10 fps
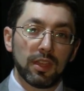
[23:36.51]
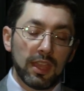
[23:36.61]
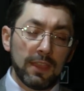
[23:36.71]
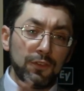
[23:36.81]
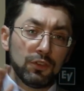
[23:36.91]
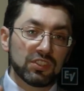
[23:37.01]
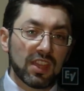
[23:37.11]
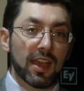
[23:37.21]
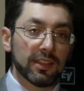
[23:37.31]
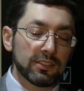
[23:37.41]
If you
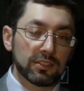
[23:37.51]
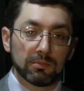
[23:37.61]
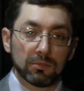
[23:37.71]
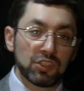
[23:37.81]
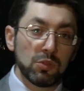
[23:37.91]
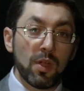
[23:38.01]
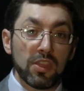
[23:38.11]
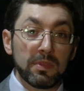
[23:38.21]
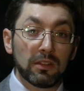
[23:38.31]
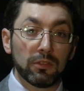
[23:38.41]
sat somewhere in
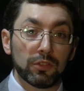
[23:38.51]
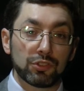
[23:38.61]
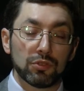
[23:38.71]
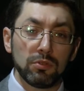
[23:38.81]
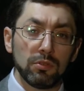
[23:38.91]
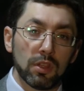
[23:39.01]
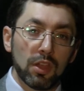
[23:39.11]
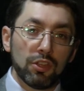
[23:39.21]
the middle of the shul,